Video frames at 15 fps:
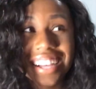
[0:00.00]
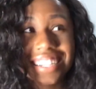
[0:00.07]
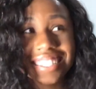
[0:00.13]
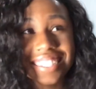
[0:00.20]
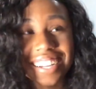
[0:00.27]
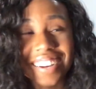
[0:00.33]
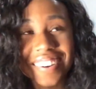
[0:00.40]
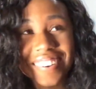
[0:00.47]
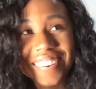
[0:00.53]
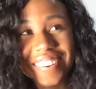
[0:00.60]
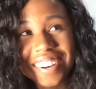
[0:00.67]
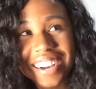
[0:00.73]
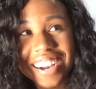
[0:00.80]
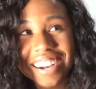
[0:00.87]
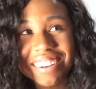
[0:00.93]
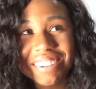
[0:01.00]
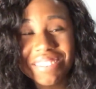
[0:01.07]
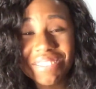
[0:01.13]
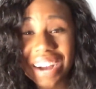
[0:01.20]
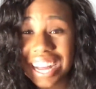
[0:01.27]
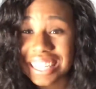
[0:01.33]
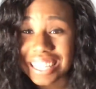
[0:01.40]
So
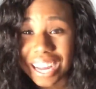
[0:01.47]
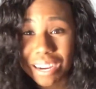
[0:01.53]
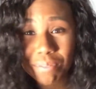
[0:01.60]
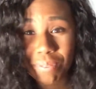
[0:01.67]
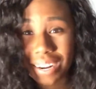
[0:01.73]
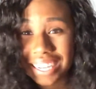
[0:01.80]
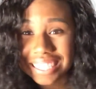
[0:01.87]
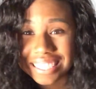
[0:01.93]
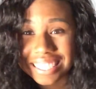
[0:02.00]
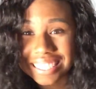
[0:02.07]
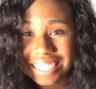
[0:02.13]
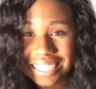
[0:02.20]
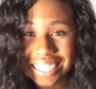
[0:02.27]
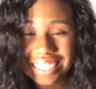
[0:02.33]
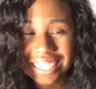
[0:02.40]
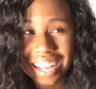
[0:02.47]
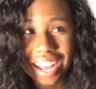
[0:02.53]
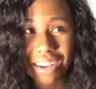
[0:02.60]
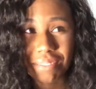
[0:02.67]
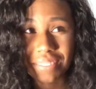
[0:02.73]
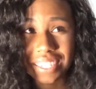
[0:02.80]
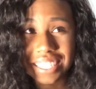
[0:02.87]
my thought process at the
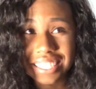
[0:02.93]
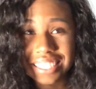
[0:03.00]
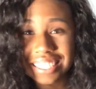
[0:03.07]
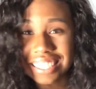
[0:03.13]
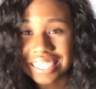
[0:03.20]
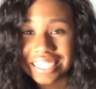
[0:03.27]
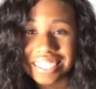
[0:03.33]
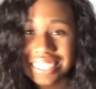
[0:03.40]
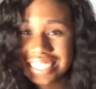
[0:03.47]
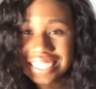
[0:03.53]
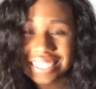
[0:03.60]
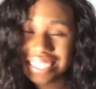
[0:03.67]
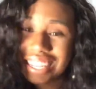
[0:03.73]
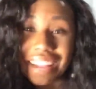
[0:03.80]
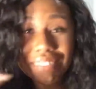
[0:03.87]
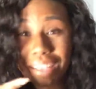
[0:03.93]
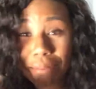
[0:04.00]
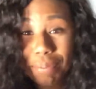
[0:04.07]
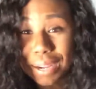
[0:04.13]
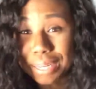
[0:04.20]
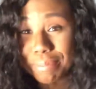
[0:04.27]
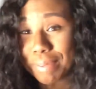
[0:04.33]
time was, she definitely ain't
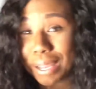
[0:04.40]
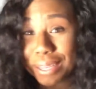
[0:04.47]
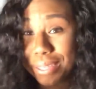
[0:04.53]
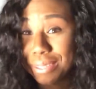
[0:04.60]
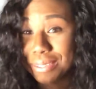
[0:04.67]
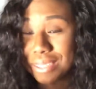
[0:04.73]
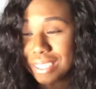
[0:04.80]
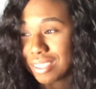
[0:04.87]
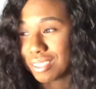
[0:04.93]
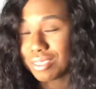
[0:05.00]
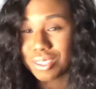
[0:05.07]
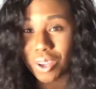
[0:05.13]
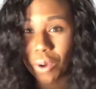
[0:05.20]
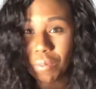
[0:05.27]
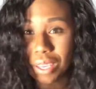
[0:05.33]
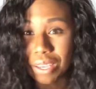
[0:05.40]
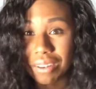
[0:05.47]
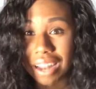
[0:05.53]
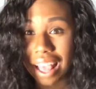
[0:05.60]
pregnant by you, because you told me